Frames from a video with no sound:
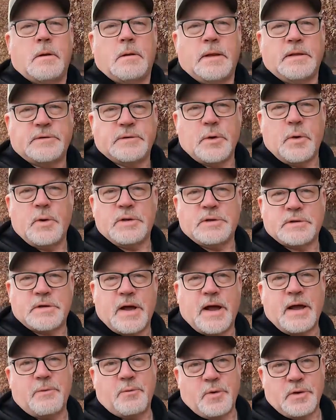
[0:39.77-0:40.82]
Let's go
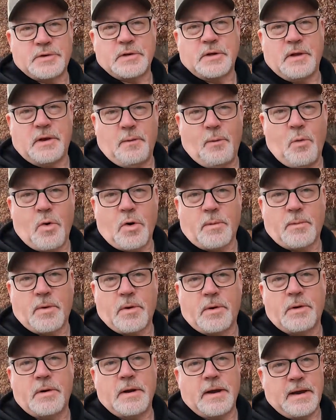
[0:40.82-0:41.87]
inside where it's a little
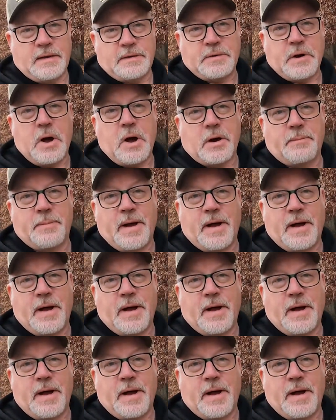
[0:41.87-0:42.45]
warmer and talk